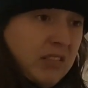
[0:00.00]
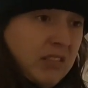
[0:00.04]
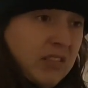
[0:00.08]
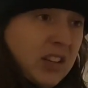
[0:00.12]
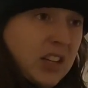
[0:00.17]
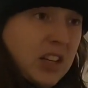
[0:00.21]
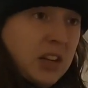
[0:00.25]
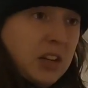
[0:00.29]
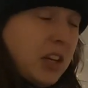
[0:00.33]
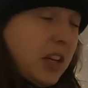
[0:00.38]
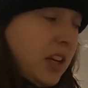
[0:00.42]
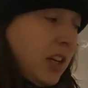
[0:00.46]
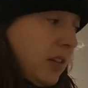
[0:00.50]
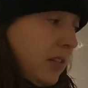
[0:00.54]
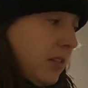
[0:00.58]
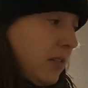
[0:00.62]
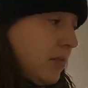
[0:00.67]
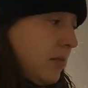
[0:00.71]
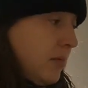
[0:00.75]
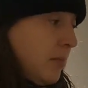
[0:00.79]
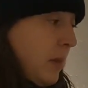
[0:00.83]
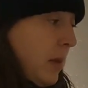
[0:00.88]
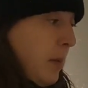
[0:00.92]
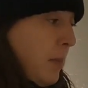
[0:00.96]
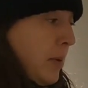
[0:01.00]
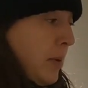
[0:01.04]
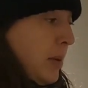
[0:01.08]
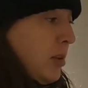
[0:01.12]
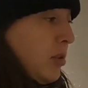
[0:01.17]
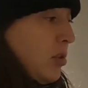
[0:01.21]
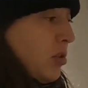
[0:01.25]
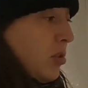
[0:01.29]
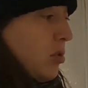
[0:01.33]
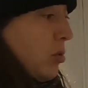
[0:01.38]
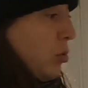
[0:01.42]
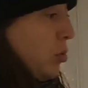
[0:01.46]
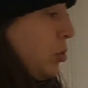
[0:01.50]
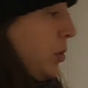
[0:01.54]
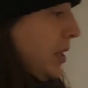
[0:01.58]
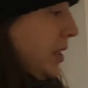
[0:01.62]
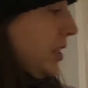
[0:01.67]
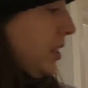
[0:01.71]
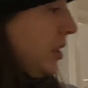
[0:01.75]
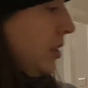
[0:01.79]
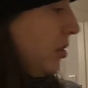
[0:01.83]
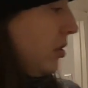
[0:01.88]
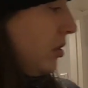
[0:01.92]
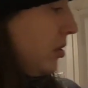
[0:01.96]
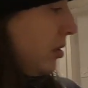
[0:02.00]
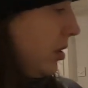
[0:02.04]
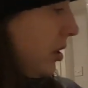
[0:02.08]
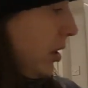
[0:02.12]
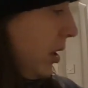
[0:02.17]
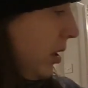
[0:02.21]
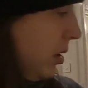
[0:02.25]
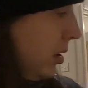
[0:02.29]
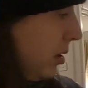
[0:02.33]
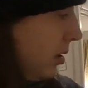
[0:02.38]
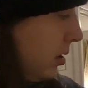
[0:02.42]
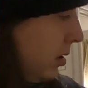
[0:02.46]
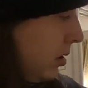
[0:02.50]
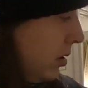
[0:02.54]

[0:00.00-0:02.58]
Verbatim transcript: I don't know. Maybe you're just always a doctor.